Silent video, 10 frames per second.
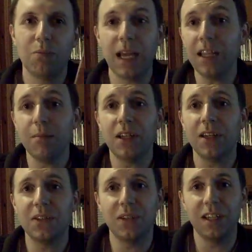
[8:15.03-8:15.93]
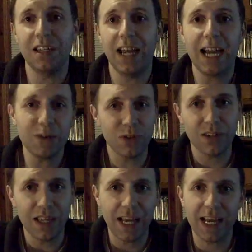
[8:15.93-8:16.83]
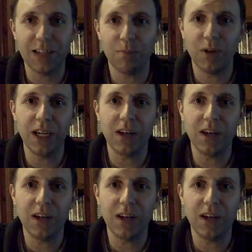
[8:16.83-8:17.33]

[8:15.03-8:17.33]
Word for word: mainly because the actress that they had to play